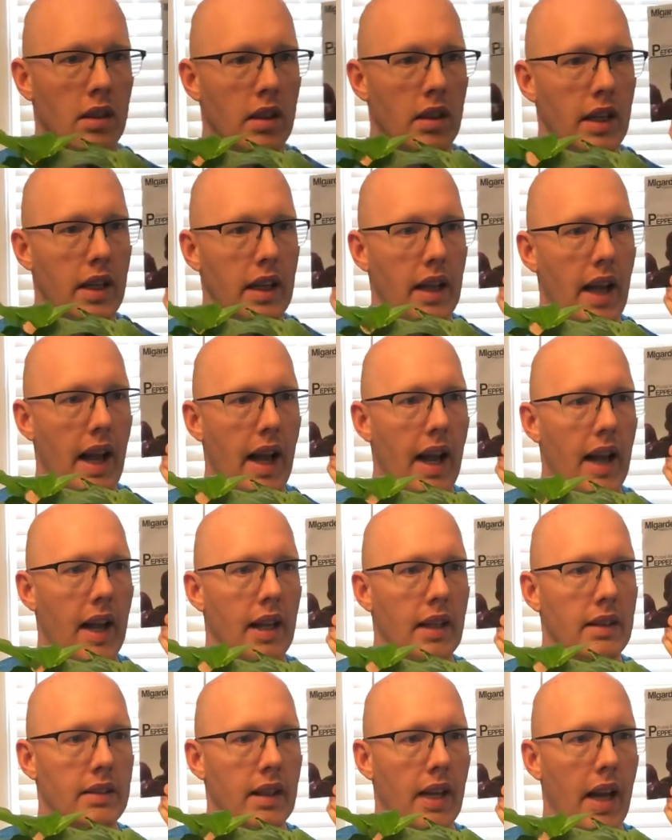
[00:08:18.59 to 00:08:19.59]
It
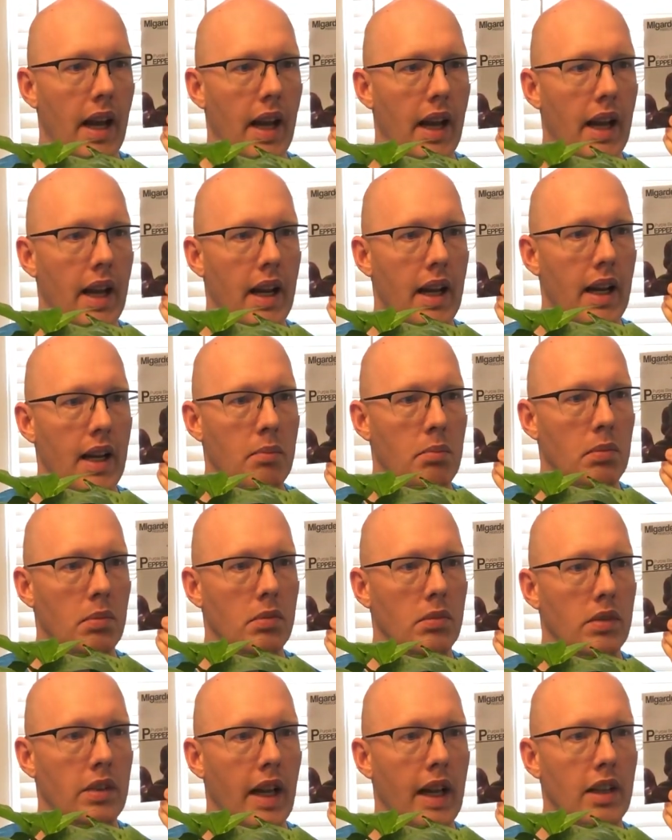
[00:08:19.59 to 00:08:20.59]
has a
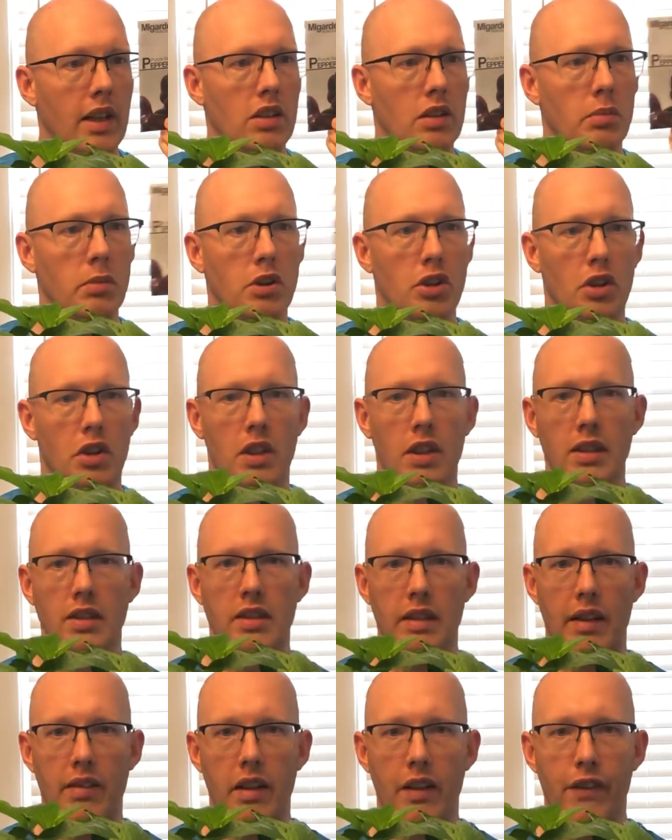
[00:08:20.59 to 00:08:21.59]
days to maturity,
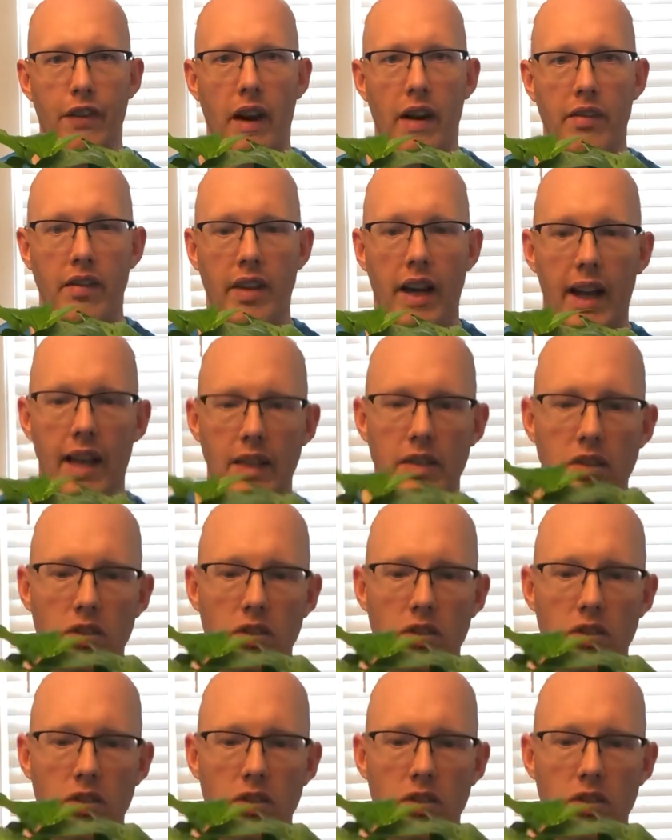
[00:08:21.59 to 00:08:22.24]
75 days.